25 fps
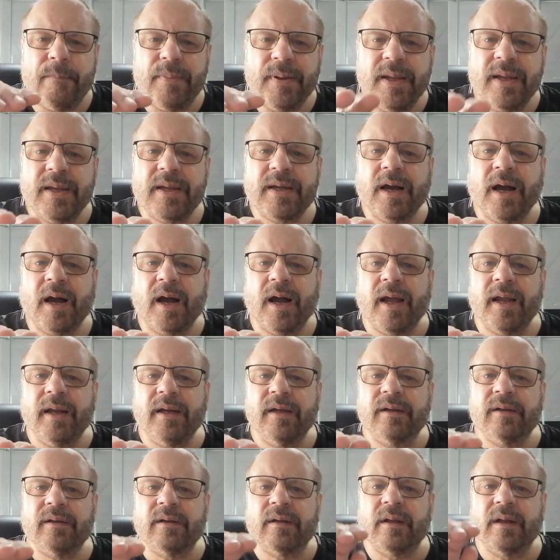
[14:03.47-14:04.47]
Be
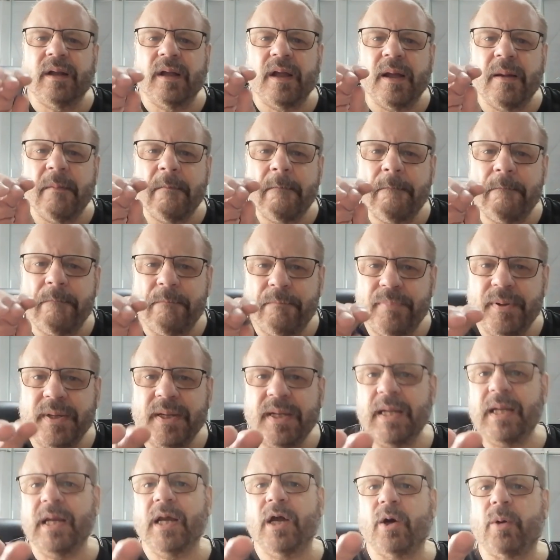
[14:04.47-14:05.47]
kind,
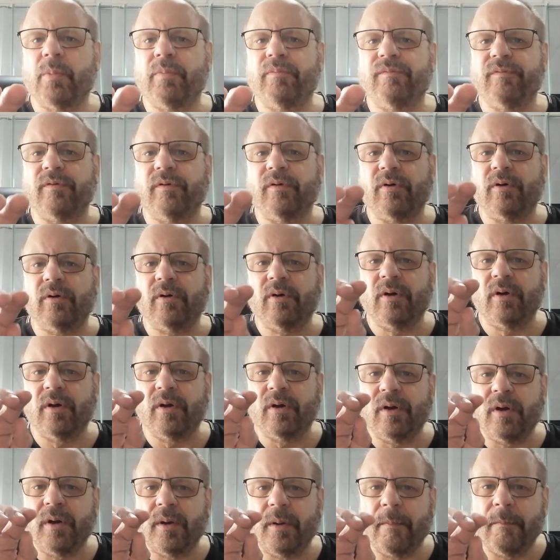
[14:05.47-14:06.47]
be helpful,
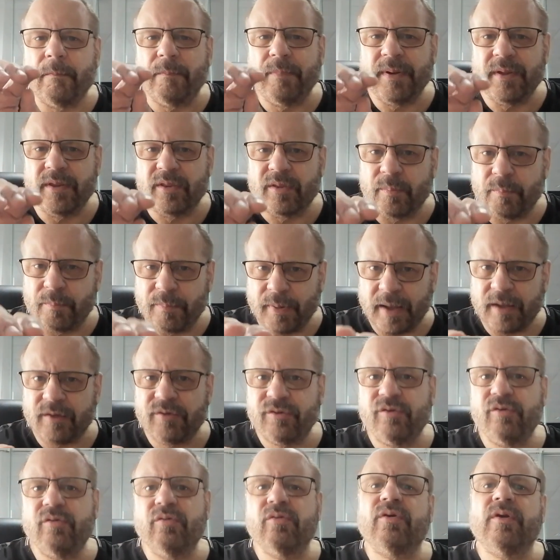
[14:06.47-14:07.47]
be the
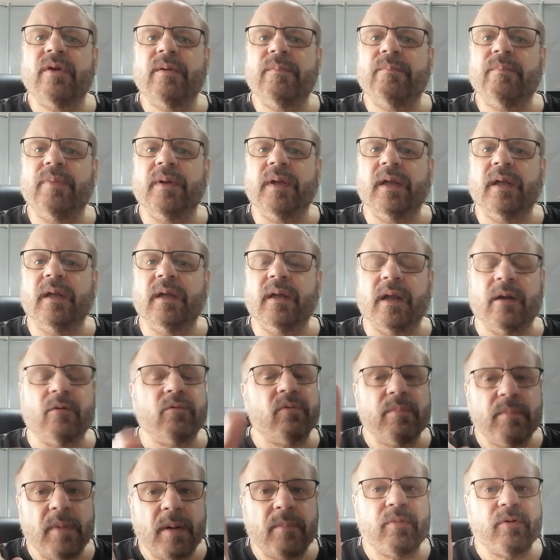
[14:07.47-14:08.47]
best you can be. And
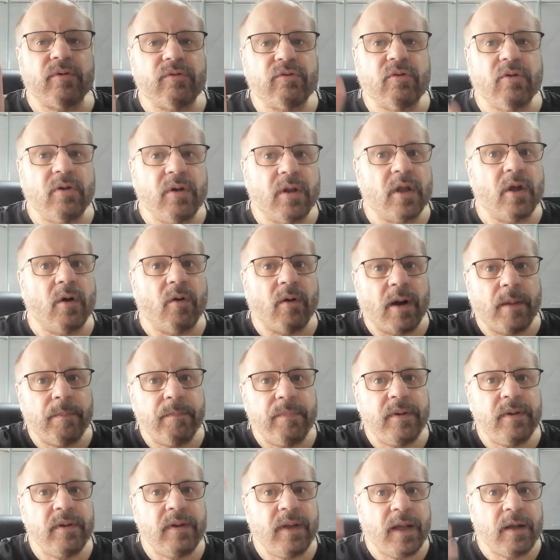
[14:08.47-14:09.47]
remember, it's going to go
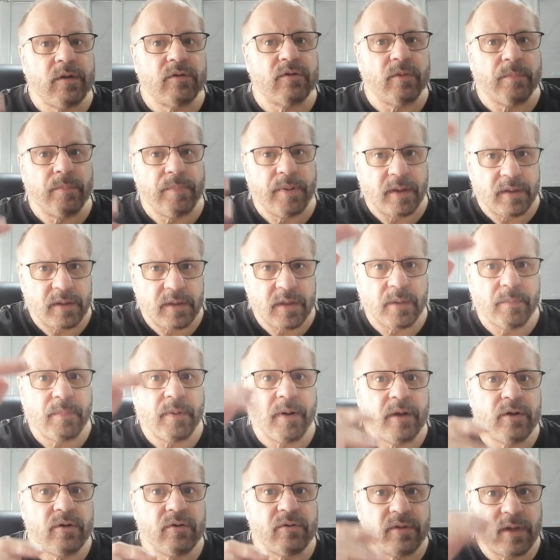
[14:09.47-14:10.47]
up and down depending
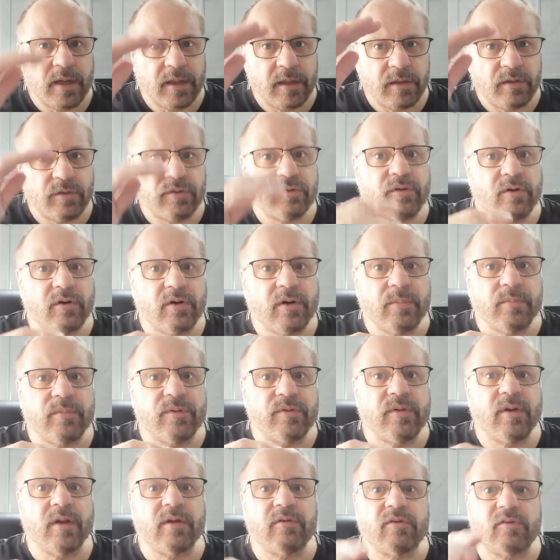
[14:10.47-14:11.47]
upon your daily
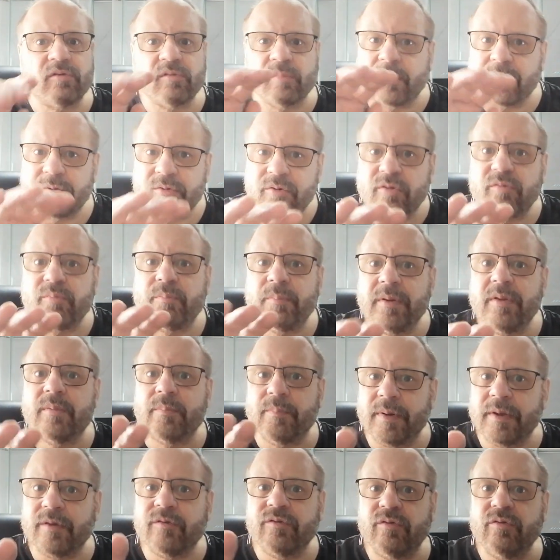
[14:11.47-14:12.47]
circumstances, but just be the
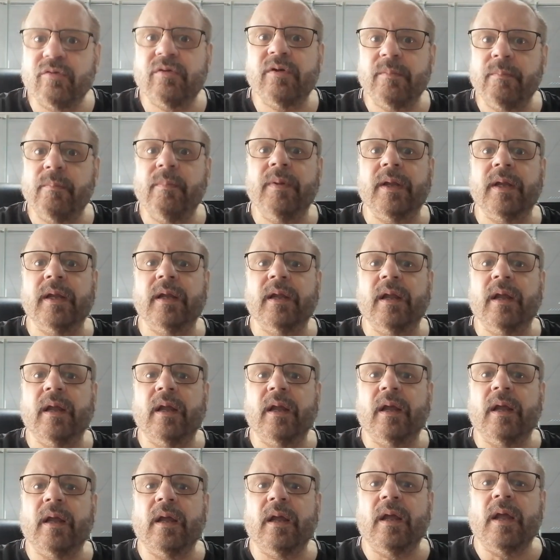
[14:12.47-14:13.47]
best you can be.
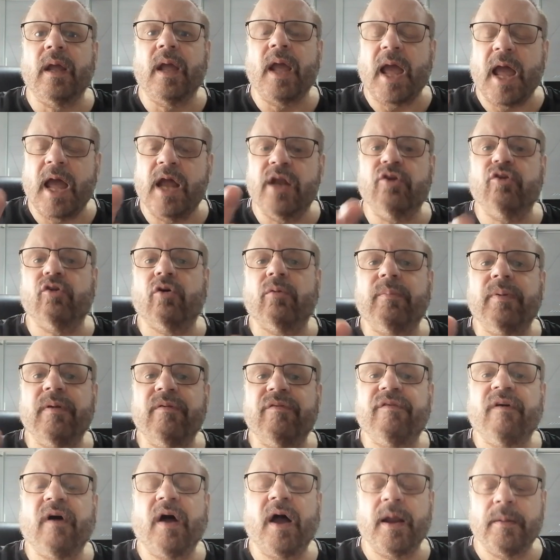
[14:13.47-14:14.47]
And you'll be
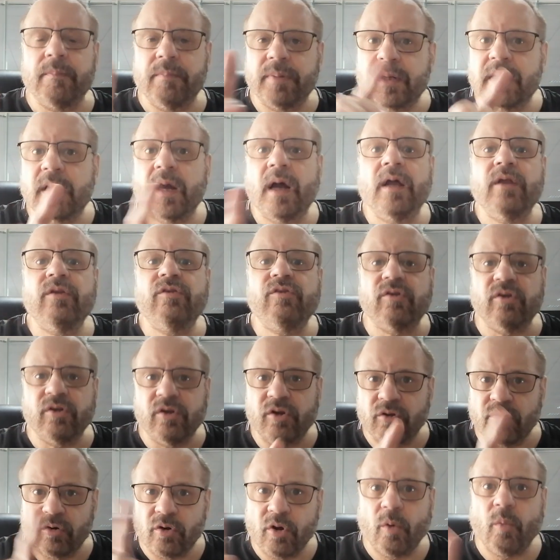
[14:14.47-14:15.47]
fine, because
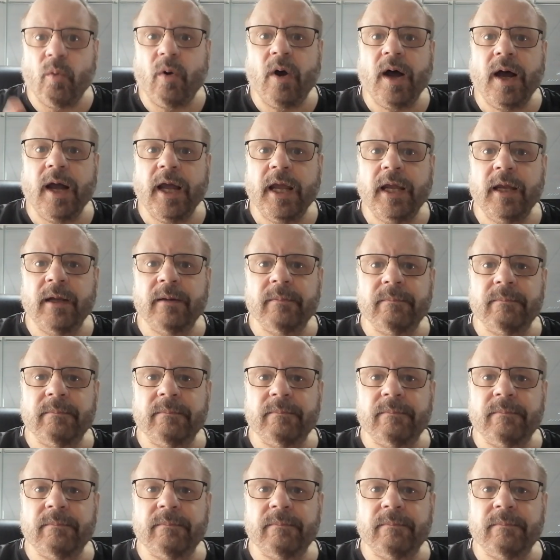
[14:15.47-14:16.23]
you know why?